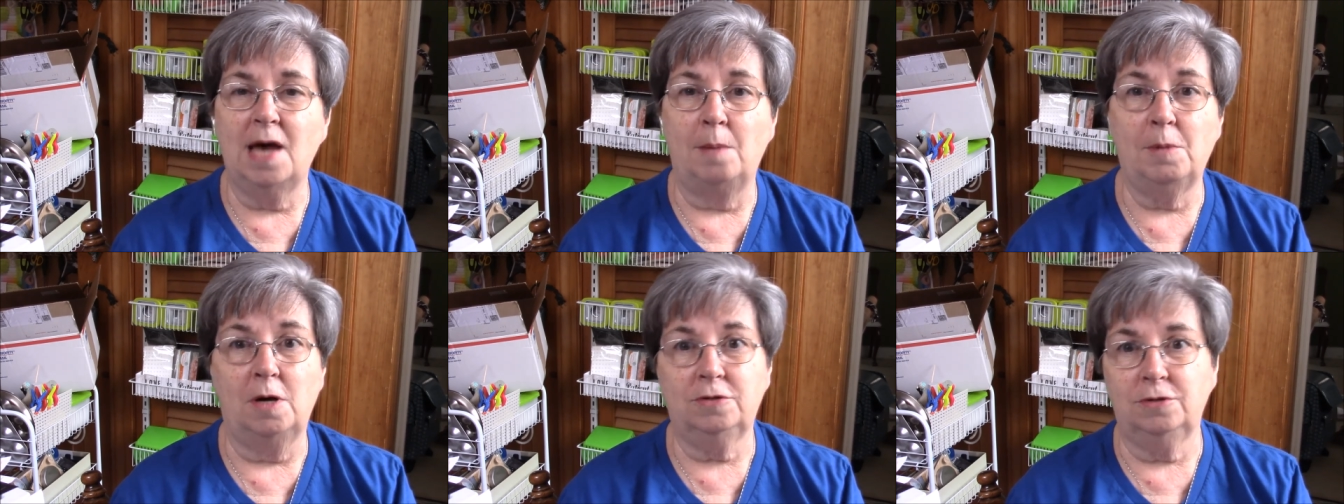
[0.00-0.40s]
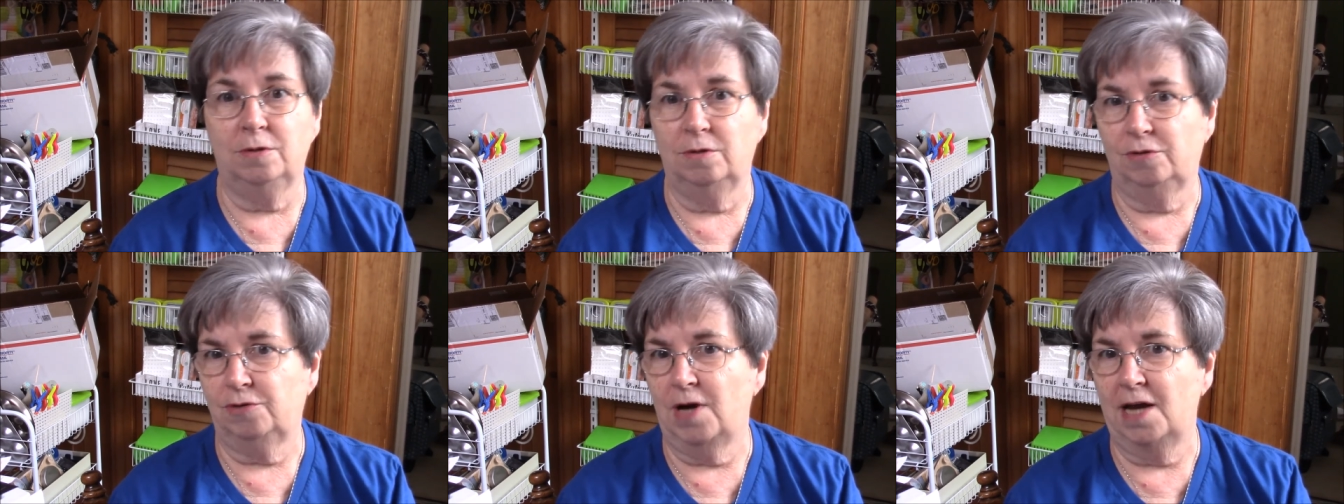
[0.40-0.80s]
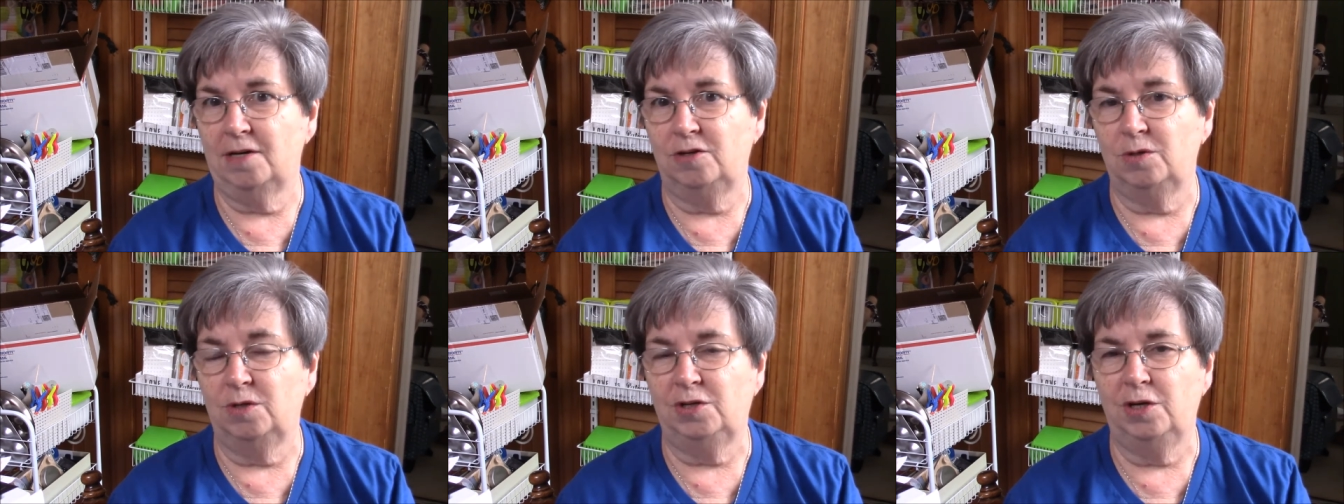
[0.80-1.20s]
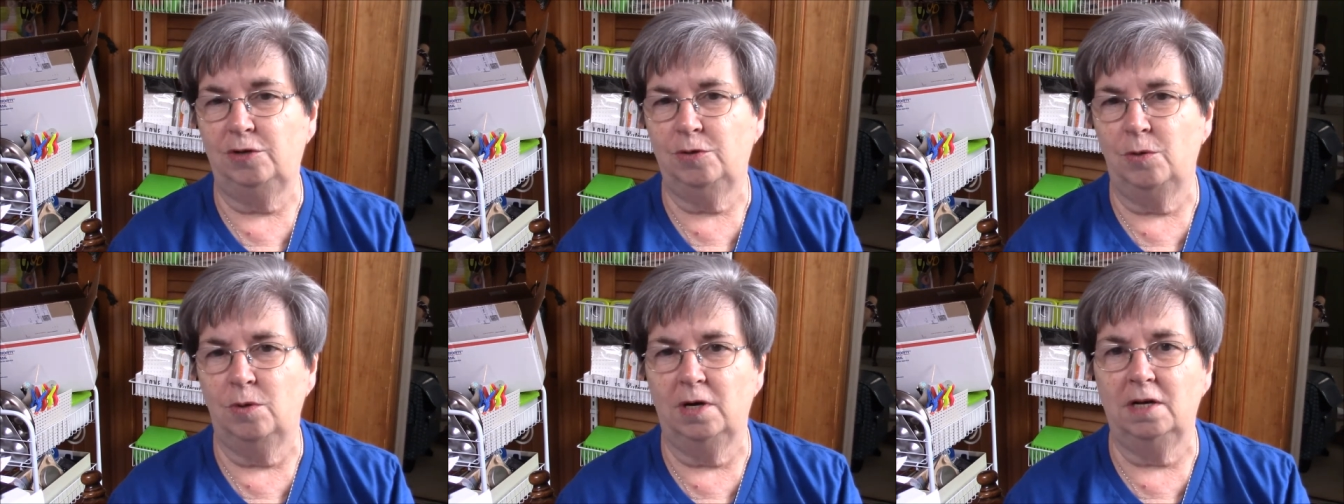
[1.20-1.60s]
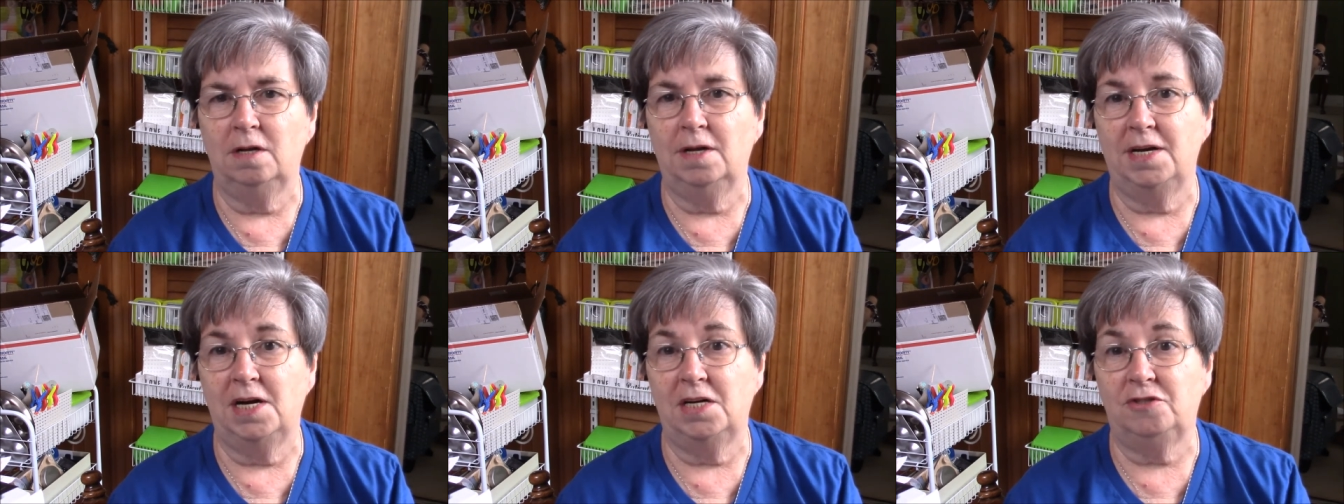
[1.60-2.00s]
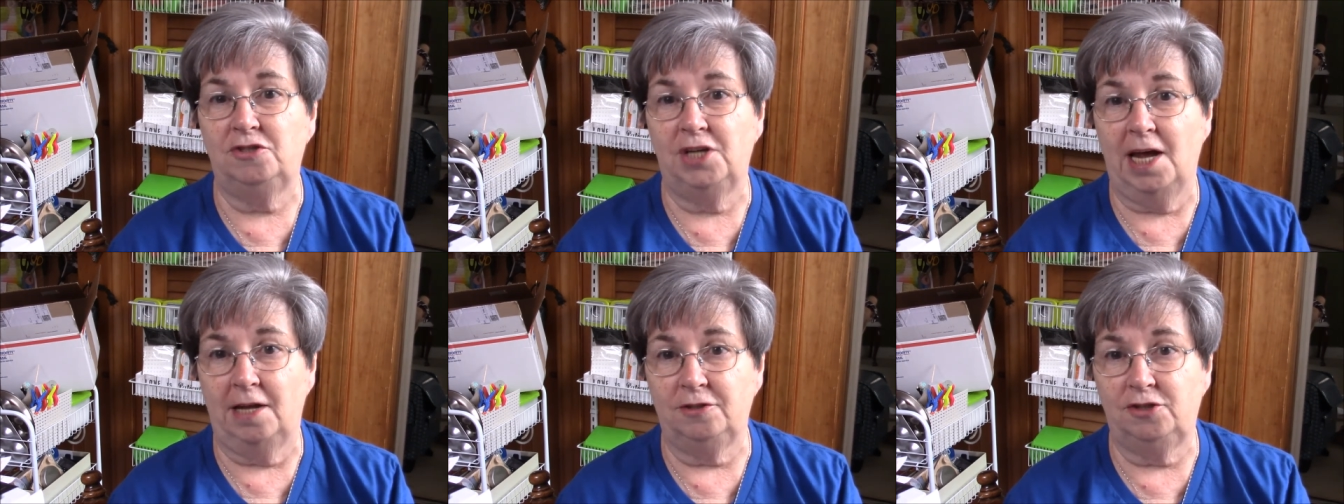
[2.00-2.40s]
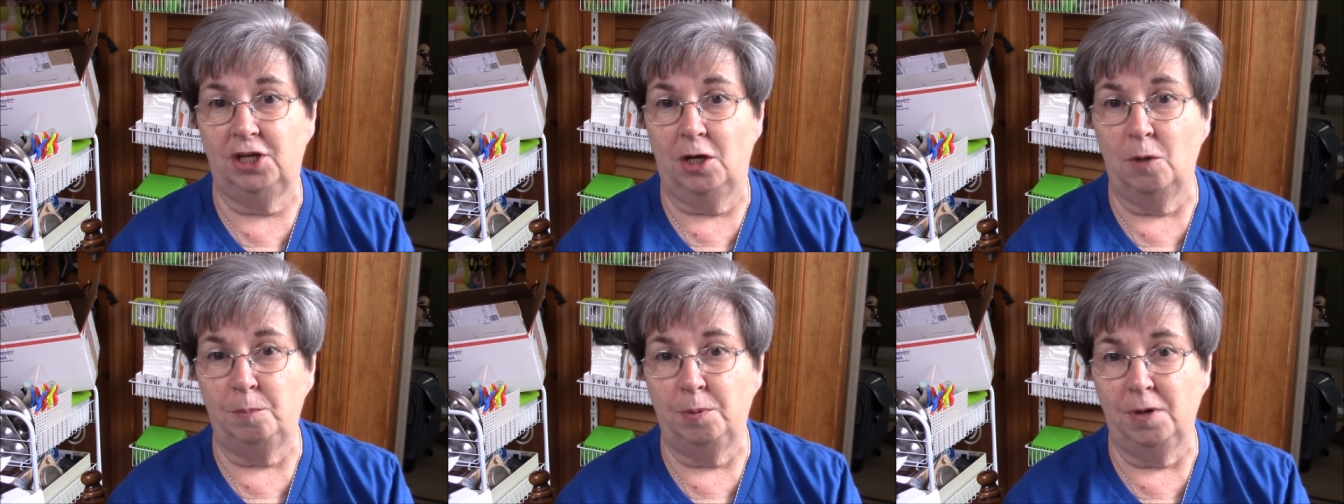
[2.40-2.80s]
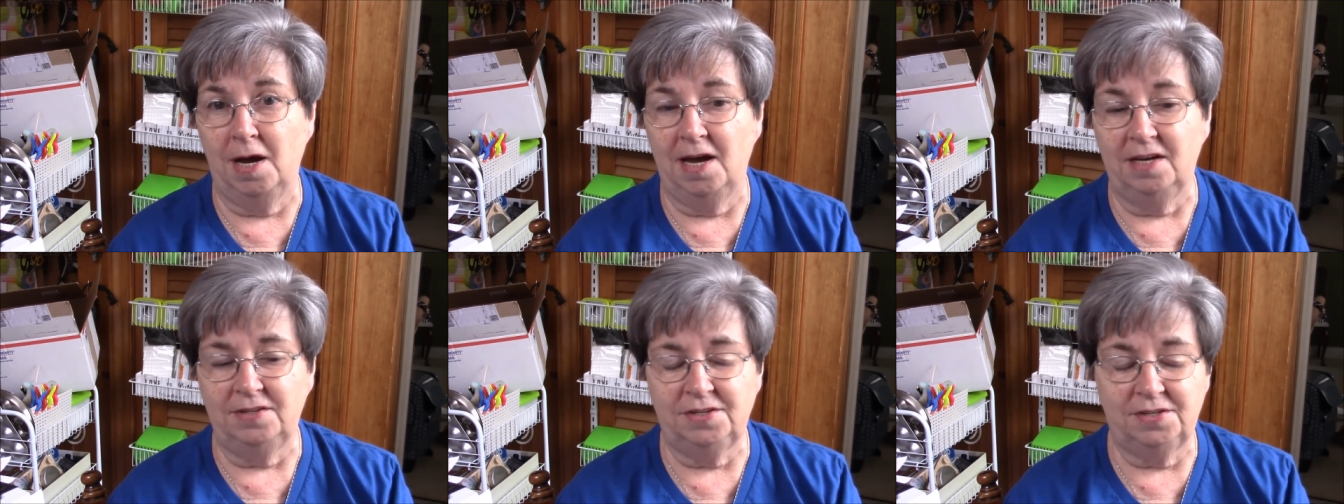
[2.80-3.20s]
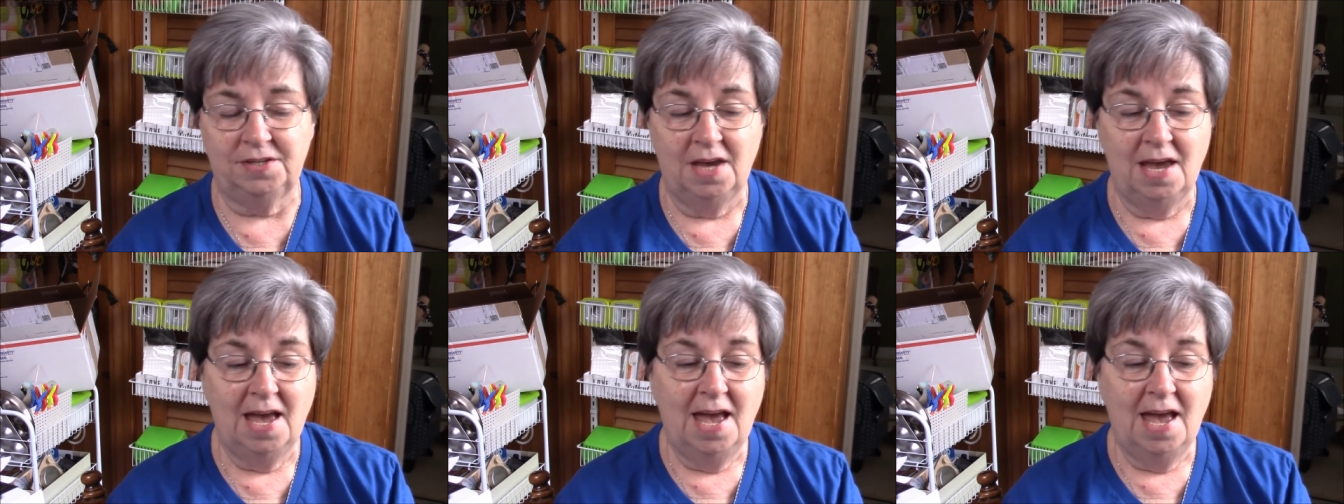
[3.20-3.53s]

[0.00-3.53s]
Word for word: I'm also going to try to do a tutorial in our gel press.